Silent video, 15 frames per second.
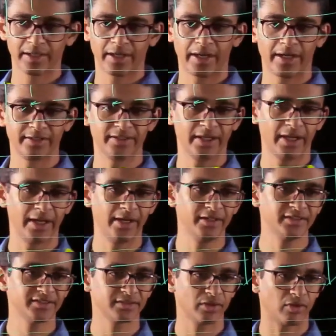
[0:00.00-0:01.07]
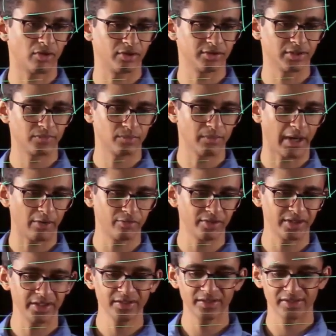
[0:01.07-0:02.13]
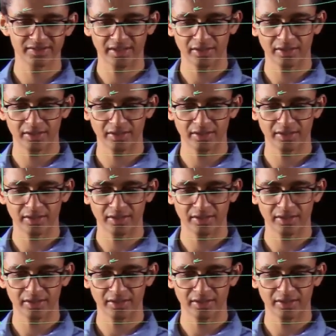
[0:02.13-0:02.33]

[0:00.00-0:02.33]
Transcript: at the ends on the boundary these